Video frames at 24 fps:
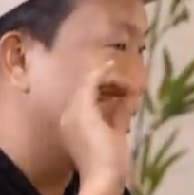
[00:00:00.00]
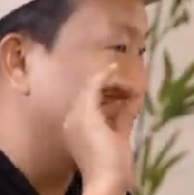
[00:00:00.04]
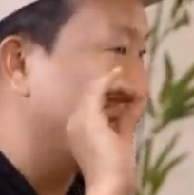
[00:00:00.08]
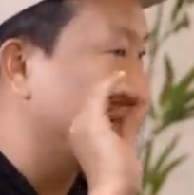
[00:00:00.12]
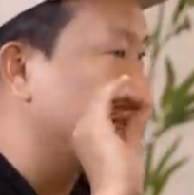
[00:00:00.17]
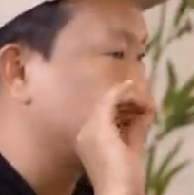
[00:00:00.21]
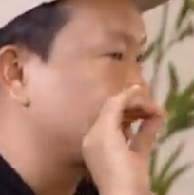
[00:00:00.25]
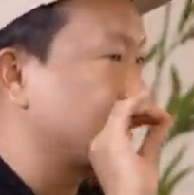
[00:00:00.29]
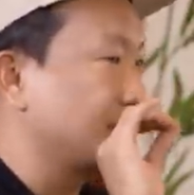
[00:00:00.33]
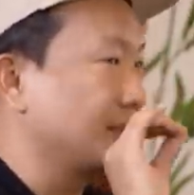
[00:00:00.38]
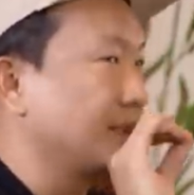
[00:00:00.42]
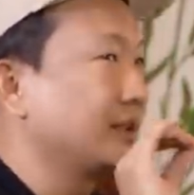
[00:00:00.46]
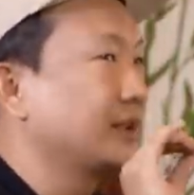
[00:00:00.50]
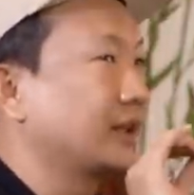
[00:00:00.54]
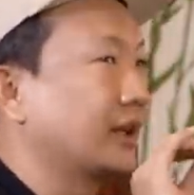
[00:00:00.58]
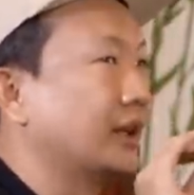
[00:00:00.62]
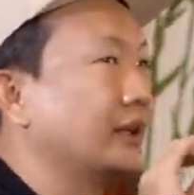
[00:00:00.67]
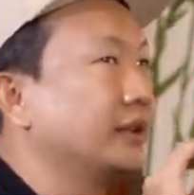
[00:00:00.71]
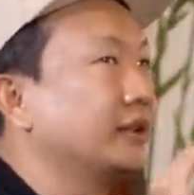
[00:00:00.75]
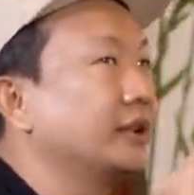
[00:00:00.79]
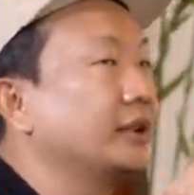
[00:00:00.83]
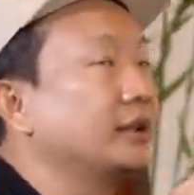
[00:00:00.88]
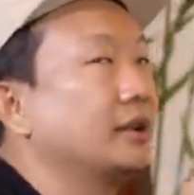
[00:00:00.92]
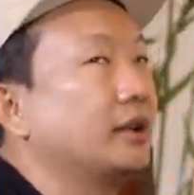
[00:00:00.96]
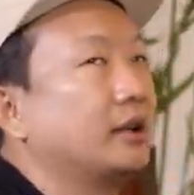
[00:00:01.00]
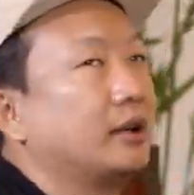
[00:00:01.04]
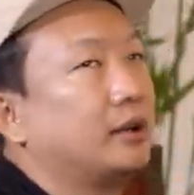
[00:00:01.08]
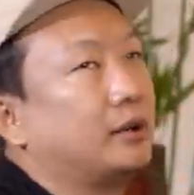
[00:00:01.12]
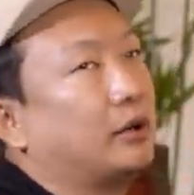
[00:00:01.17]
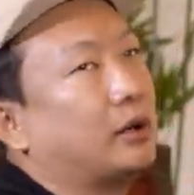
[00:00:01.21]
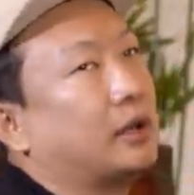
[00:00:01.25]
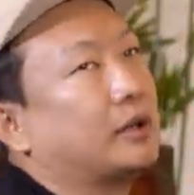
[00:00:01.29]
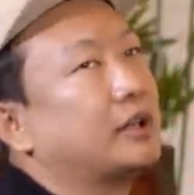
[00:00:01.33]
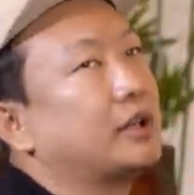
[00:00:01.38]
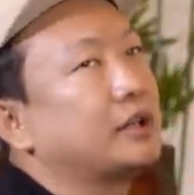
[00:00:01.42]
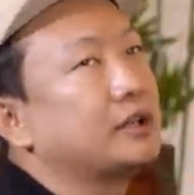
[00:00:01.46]
It's like, and then
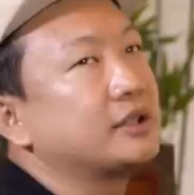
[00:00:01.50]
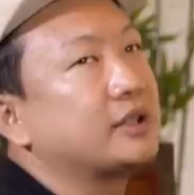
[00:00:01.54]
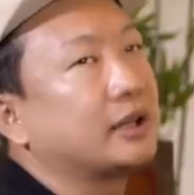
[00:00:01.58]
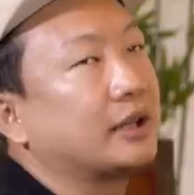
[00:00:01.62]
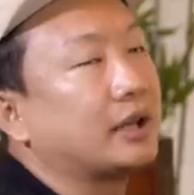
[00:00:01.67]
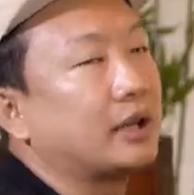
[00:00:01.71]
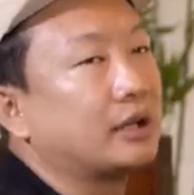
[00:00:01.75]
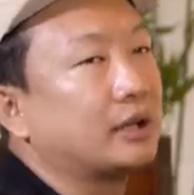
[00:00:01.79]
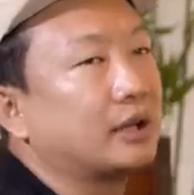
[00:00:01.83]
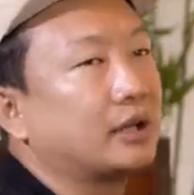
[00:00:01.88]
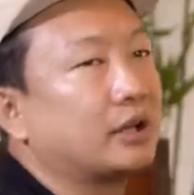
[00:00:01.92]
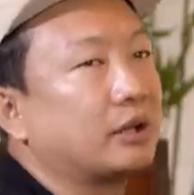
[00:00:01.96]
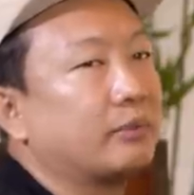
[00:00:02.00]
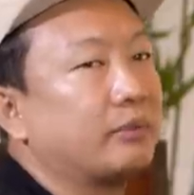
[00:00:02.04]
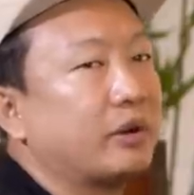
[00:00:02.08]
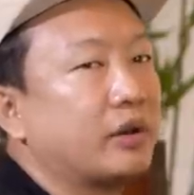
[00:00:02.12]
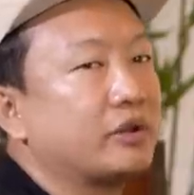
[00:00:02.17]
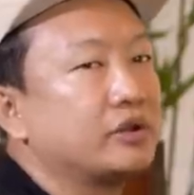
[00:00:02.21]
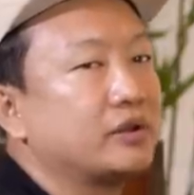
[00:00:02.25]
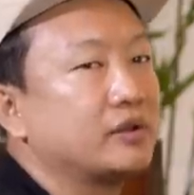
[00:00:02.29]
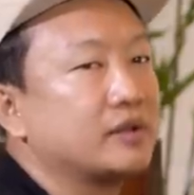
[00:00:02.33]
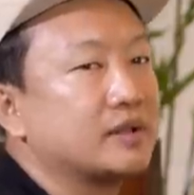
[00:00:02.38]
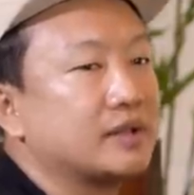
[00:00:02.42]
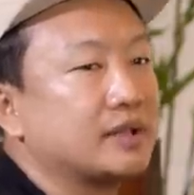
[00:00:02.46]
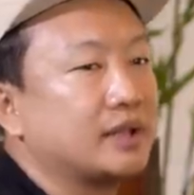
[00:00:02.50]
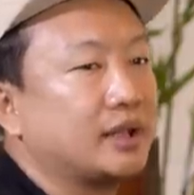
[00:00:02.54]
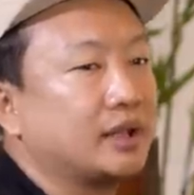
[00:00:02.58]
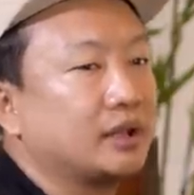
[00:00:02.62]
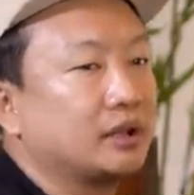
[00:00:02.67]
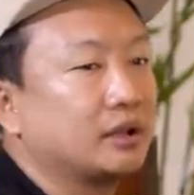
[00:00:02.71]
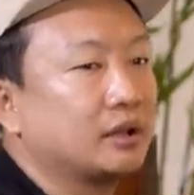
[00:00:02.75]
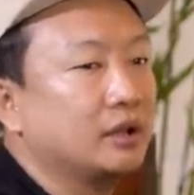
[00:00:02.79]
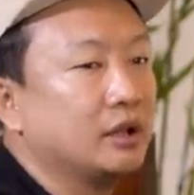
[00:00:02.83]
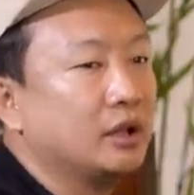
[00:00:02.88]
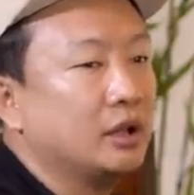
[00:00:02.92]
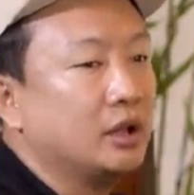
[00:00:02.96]
another thing I like about you is
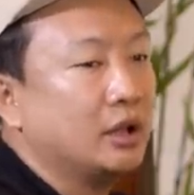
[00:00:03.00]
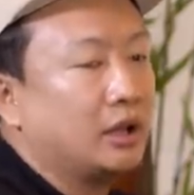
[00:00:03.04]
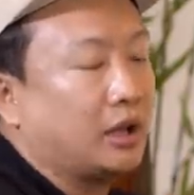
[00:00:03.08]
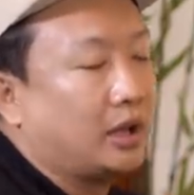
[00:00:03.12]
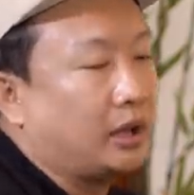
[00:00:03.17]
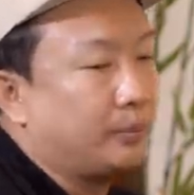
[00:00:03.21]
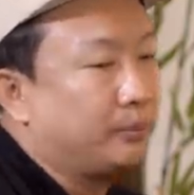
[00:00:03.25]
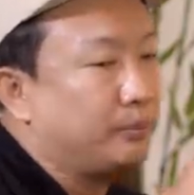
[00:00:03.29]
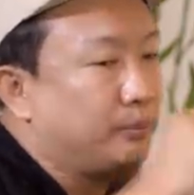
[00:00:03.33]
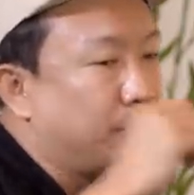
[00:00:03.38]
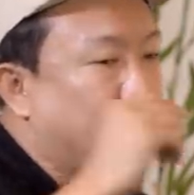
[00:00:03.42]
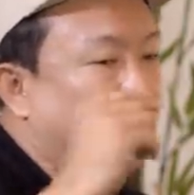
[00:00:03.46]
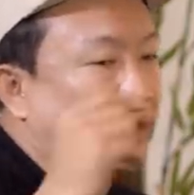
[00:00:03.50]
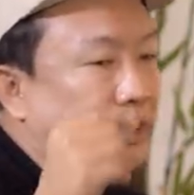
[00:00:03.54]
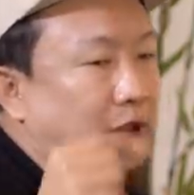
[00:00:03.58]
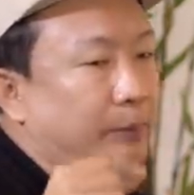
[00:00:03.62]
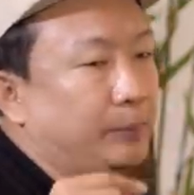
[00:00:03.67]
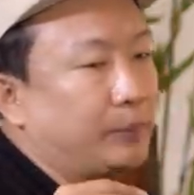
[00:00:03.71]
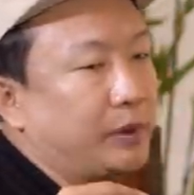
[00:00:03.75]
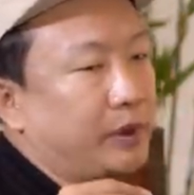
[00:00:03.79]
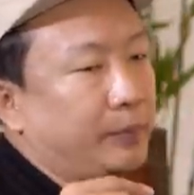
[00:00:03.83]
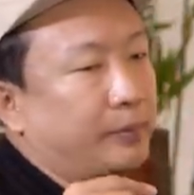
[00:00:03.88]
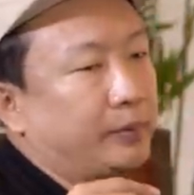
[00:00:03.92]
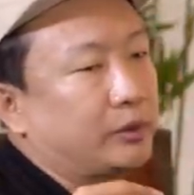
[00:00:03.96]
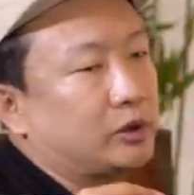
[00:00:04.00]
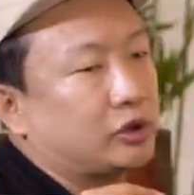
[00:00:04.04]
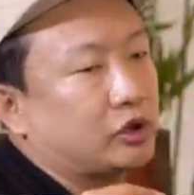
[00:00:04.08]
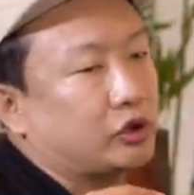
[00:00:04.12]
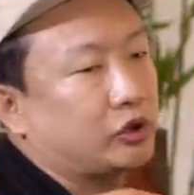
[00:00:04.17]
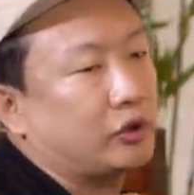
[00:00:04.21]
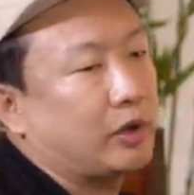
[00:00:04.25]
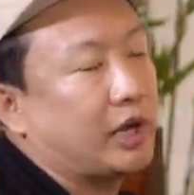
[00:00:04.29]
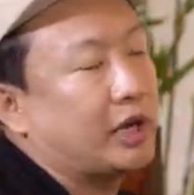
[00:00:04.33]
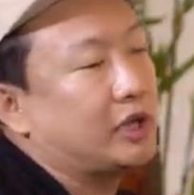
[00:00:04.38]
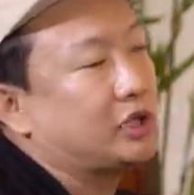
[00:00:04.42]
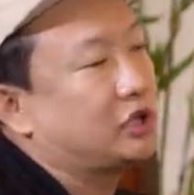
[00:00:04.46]
like, many people
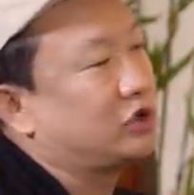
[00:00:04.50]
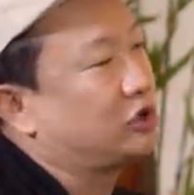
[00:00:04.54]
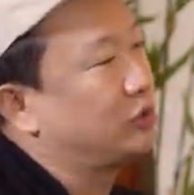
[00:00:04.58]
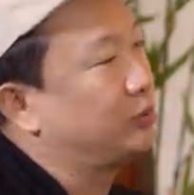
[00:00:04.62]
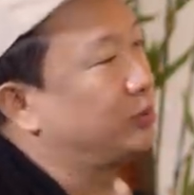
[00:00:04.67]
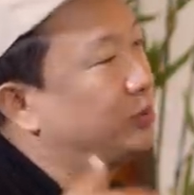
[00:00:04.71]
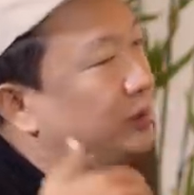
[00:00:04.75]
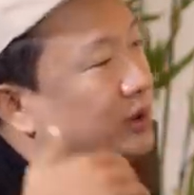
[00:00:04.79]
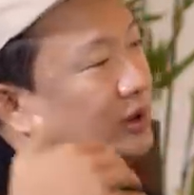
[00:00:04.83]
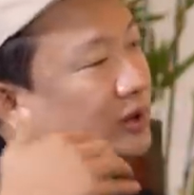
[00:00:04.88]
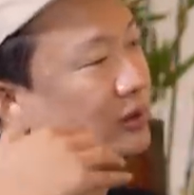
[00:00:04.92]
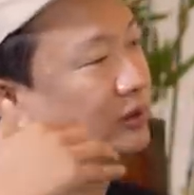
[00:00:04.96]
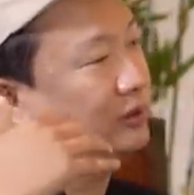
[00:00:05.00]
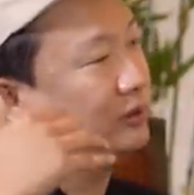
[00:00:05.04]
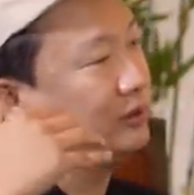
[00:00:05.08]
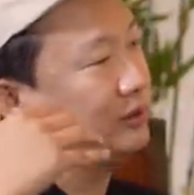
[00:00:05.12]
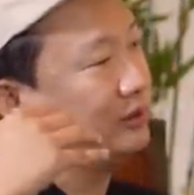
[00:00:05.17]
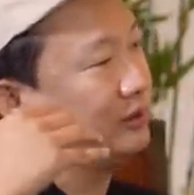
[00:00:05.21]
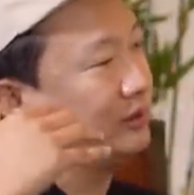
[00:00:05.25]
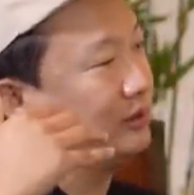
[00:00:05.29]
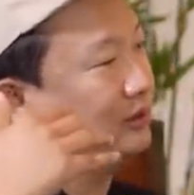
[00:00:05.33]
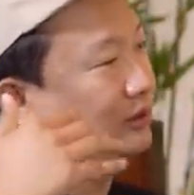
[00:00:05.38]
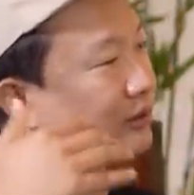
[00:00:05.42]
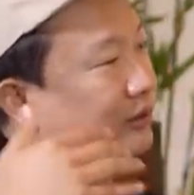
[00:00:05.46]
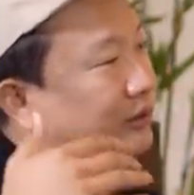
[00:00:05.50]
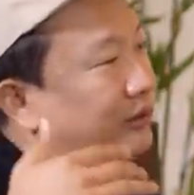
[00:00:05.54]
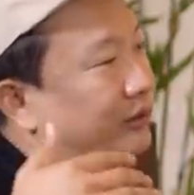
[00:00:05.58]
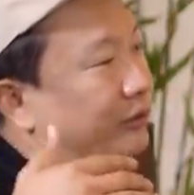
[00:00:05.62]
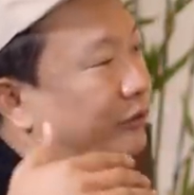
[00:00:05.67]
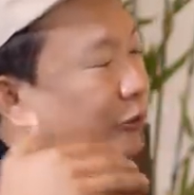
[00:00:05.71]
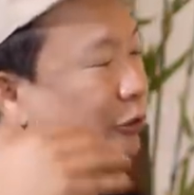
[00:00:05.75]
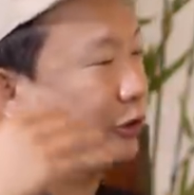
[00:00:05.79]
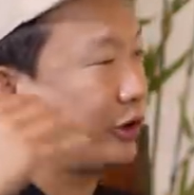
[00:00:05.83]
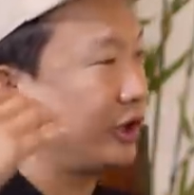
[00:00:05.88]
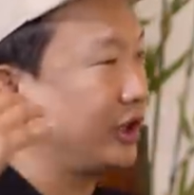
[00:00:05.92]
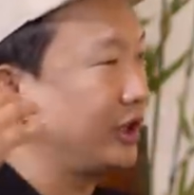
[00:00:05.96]
try to be
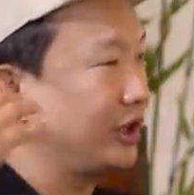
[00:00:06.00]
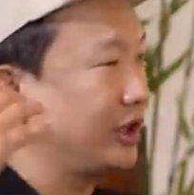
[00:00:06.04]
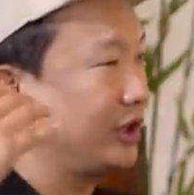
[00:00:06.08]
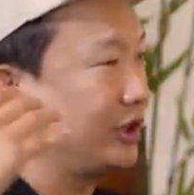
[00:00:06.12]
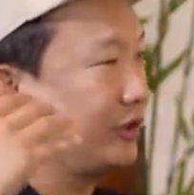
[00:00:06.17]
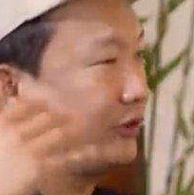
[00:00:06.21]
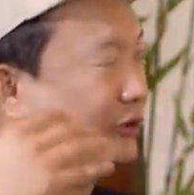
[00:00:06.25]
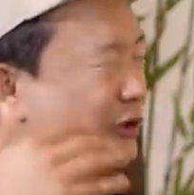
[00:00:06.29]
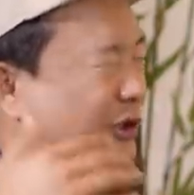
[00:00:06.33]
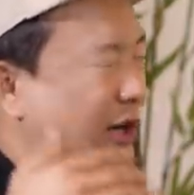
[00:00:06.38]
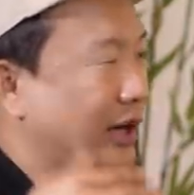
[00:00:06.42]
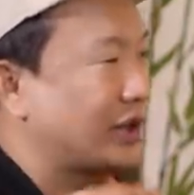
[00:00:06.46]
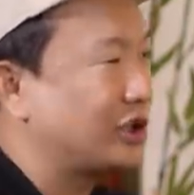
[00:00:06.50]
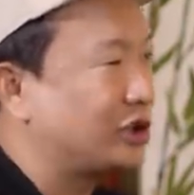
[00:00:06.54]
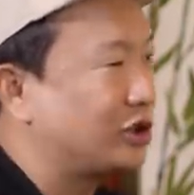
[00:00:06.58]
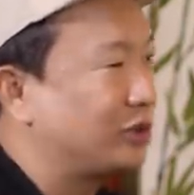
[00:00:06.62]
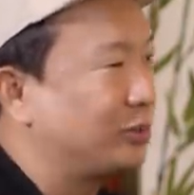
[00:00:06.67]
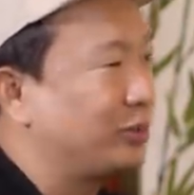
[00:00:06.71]
foreigner, try